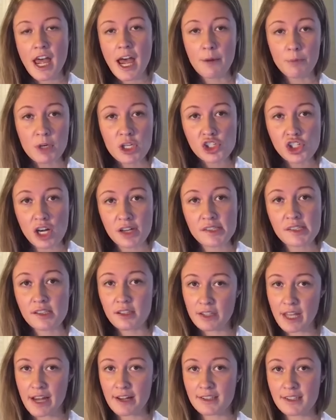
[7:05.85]
and we just
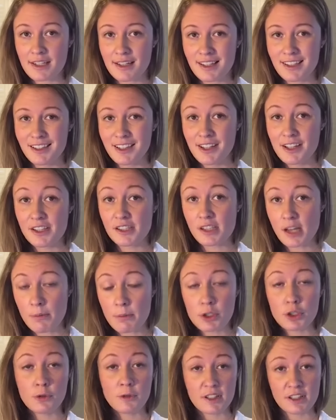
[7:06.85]
elected
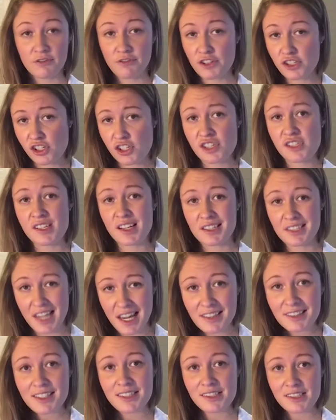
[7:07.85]
someone who has fascistic
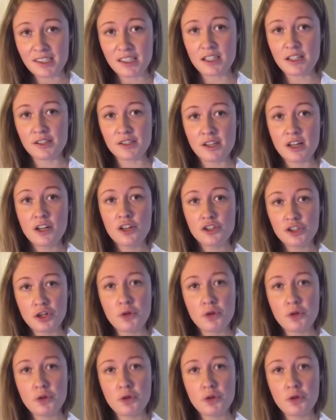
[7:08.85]
tendencies